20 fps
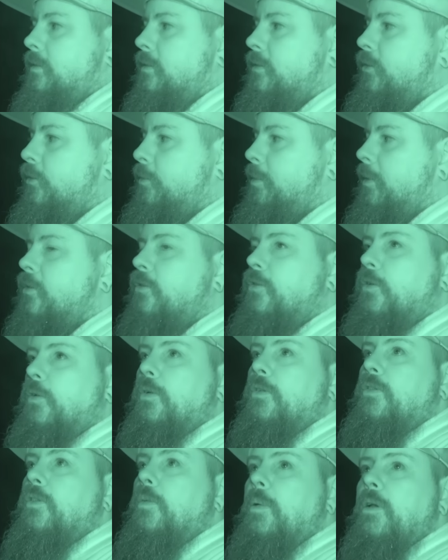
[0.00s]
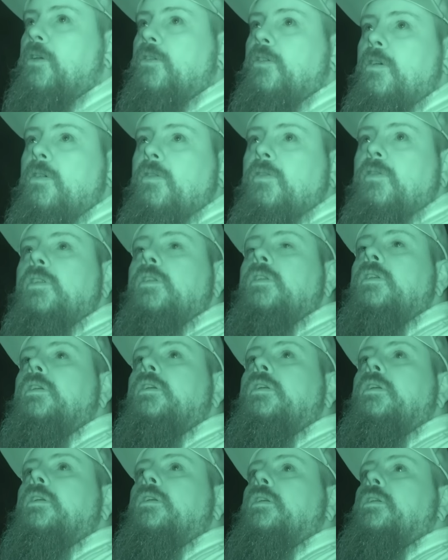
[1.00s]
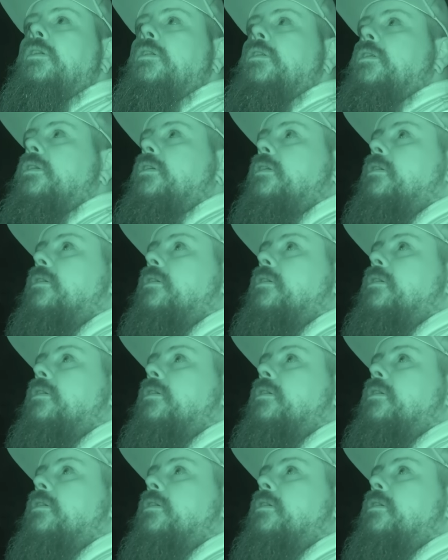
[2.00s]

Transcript: Spirits told us to piss off. Investigation over.